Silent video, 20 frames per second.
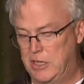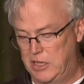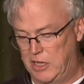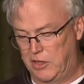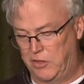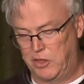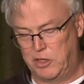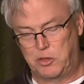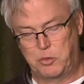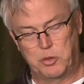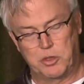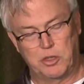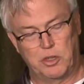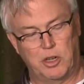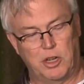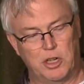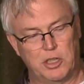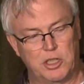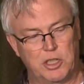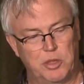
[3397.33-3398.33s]
And this was an
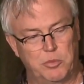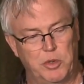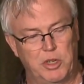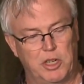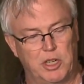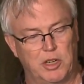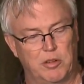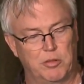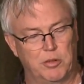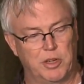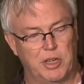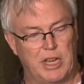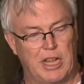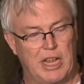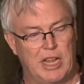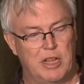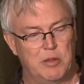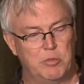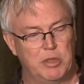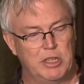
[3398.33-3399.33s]
auction we covered in
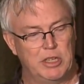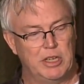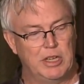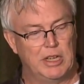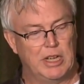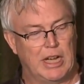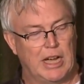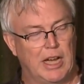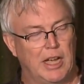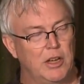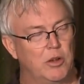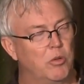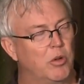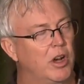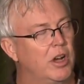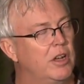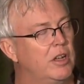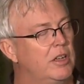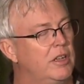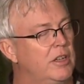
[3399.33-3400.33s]
Hamlin, Iowa.
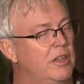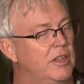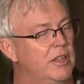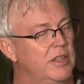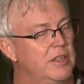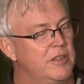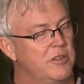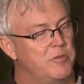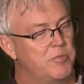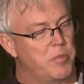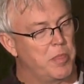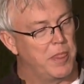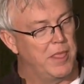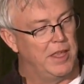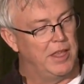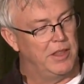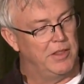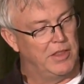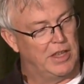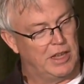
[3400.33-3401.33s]

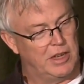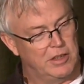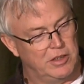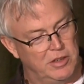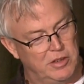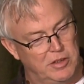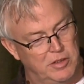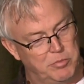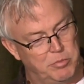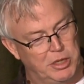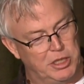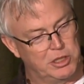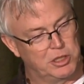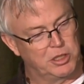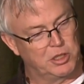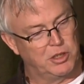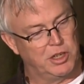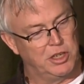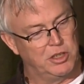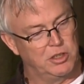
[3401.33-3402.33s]
And that
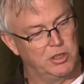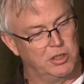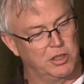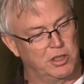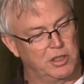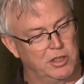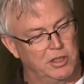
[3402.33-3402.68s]
picture I took,